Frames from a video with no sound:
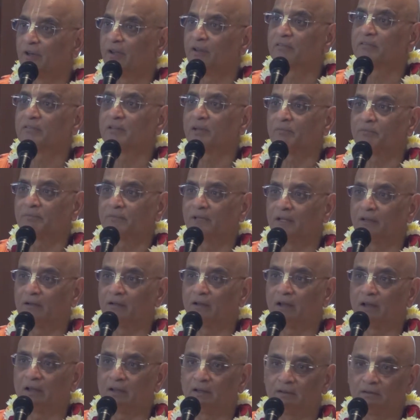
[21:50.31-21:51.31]
is something
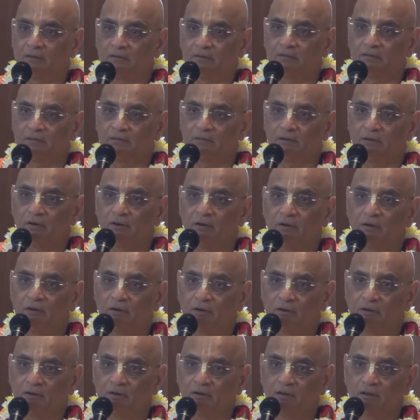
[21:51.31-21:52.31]
like
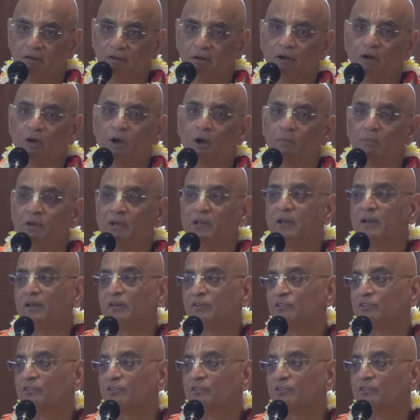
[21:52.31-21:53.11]
committing